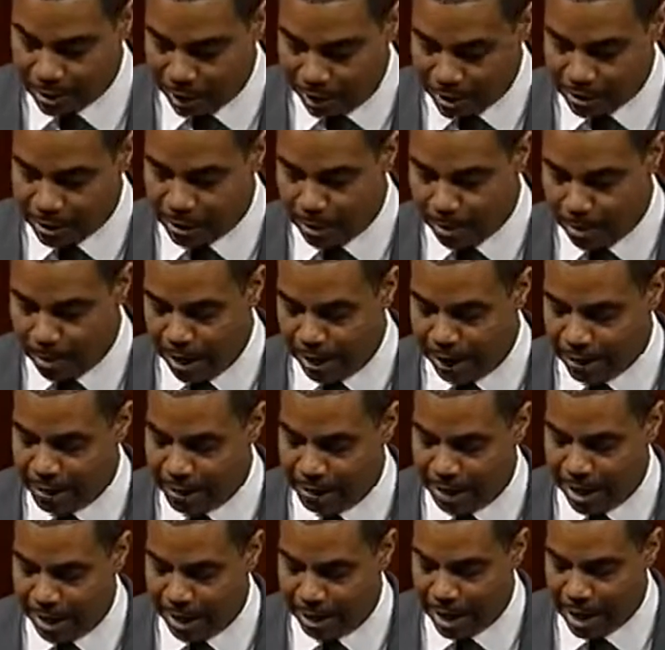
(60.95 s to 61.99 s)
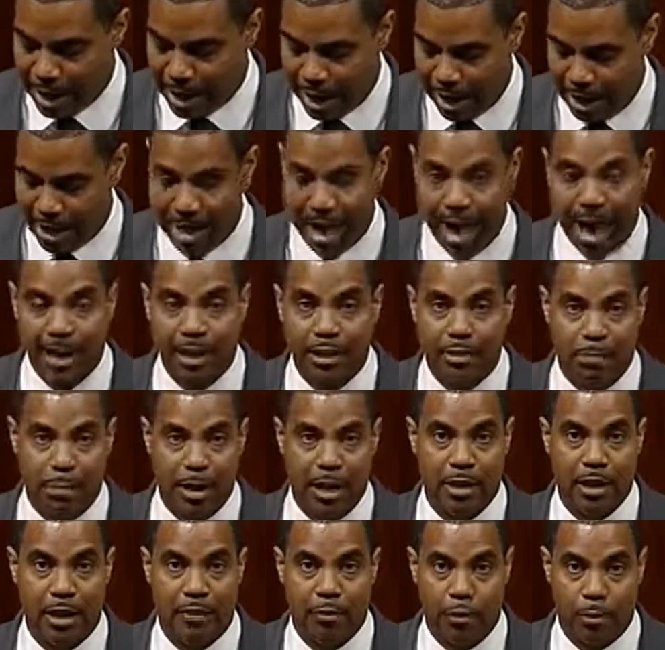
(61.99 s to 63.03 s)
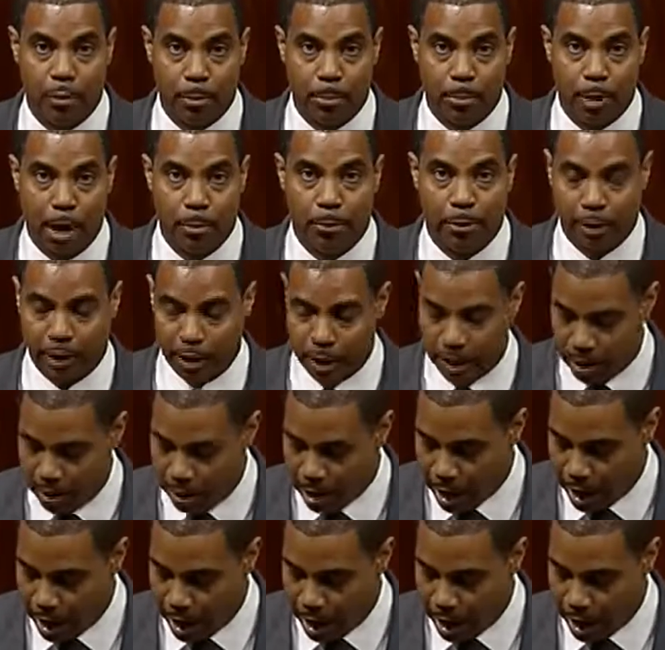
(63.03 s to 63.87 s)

estimates that enactment of the Republican